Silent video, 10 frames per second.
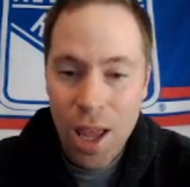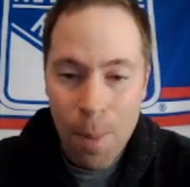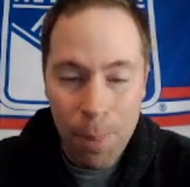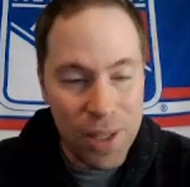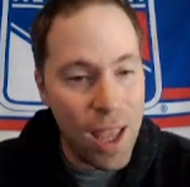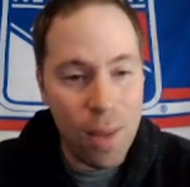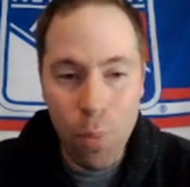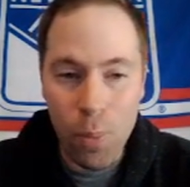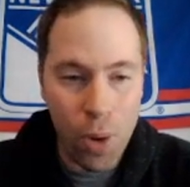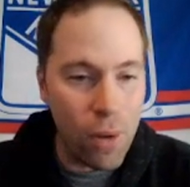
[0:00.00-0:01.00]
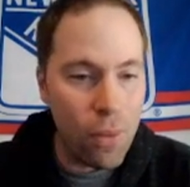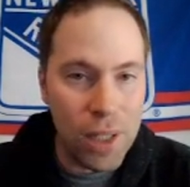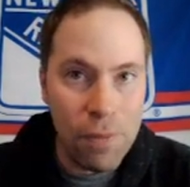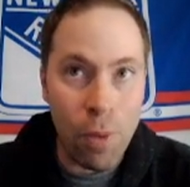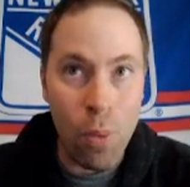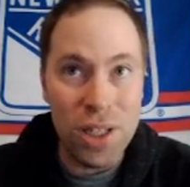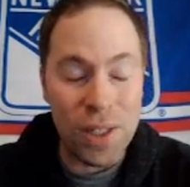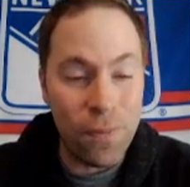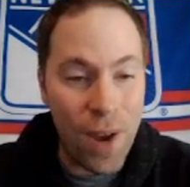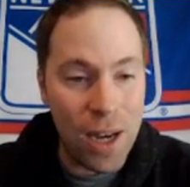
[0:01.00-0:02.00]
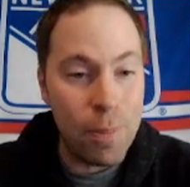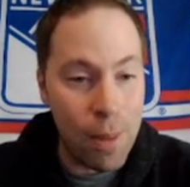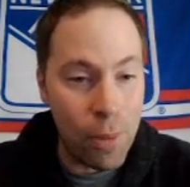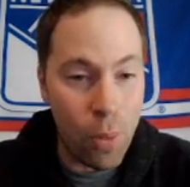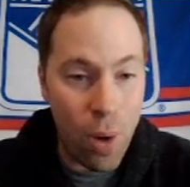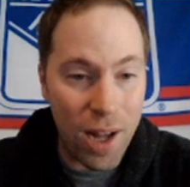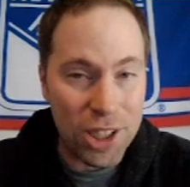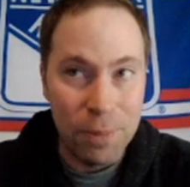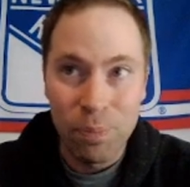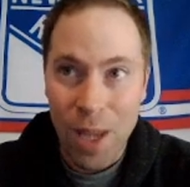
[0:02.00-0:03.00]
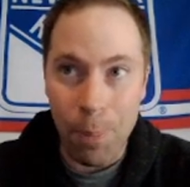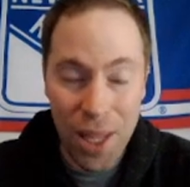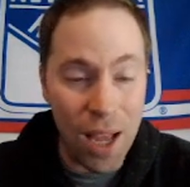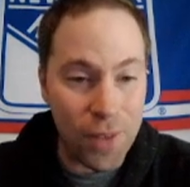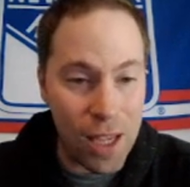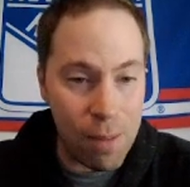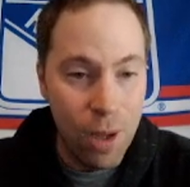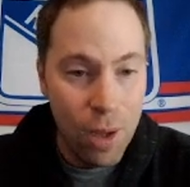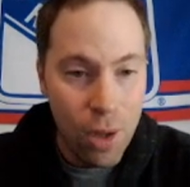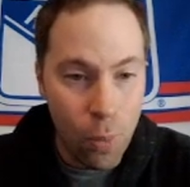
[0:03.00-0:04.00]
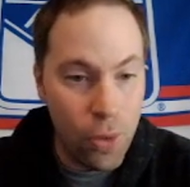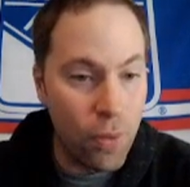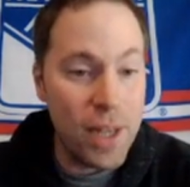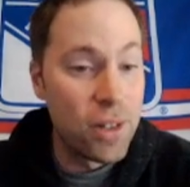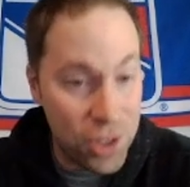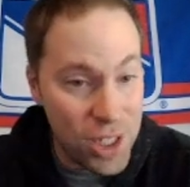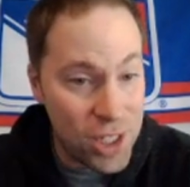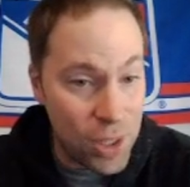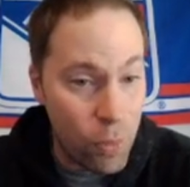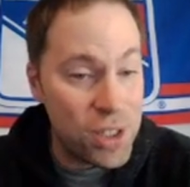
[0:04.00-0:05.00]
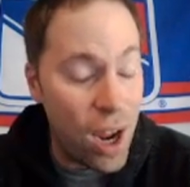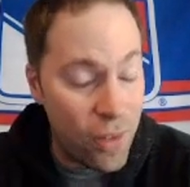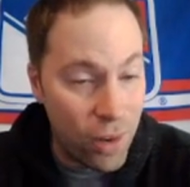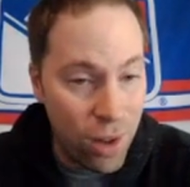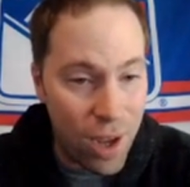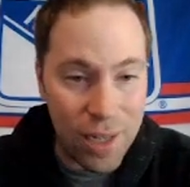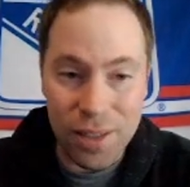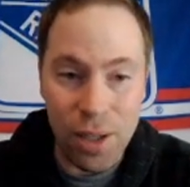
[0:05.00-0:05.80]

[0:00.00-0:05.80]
But, yeah, what, what a relief it was to finally be able to watch a playoff game where the Rangers' season was not on the line.